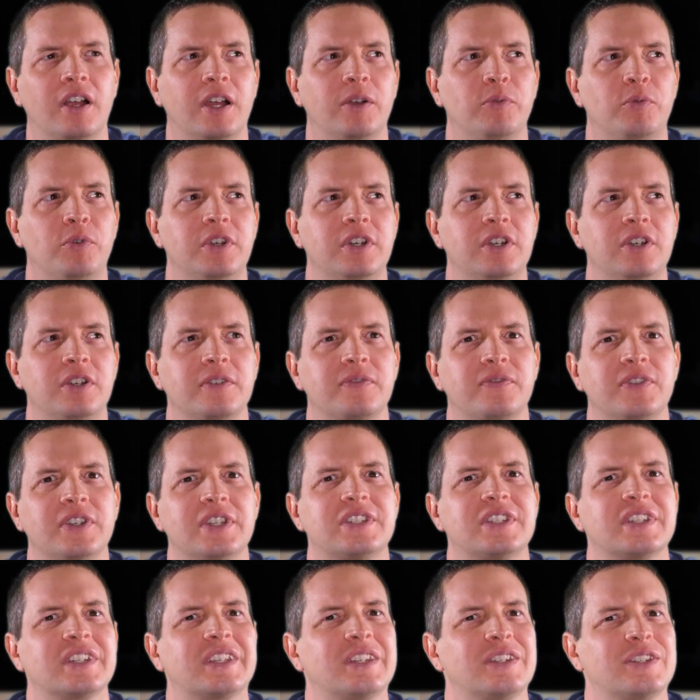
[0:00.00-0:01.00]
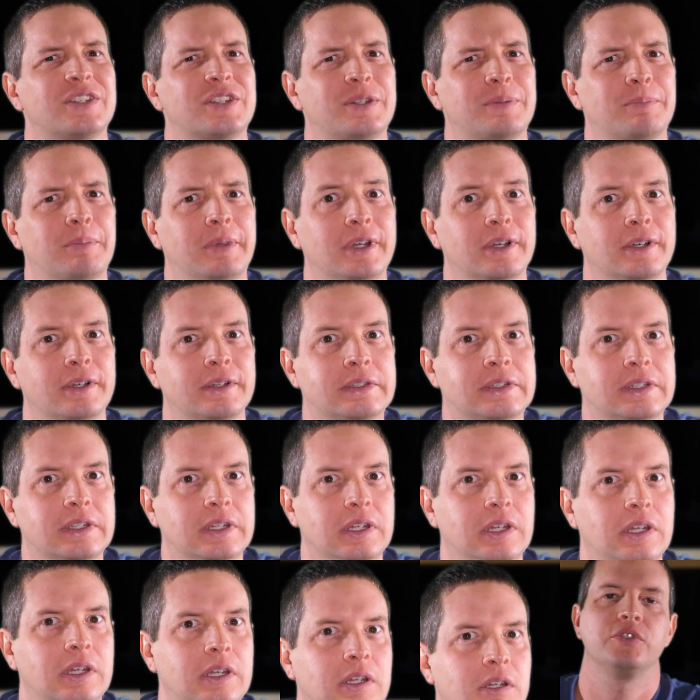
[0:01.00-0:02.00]
I wonder if it's a
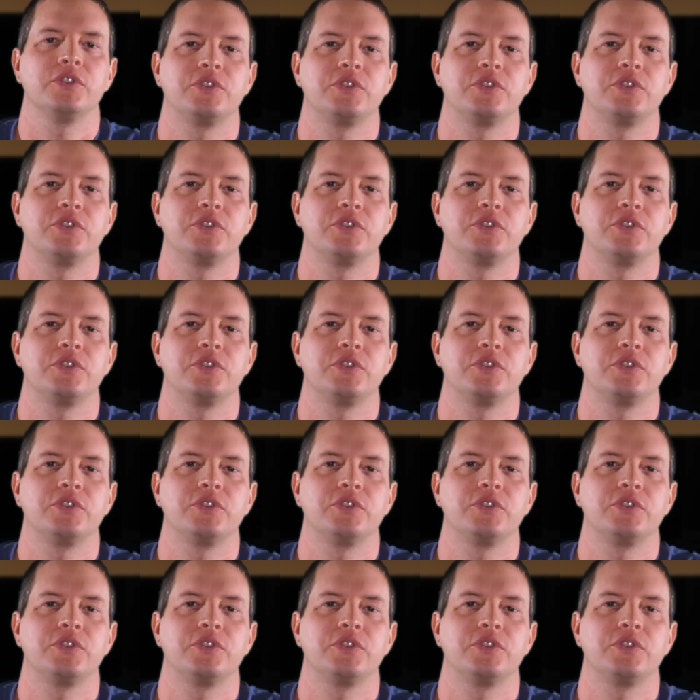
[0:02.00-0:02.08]
conspiracy.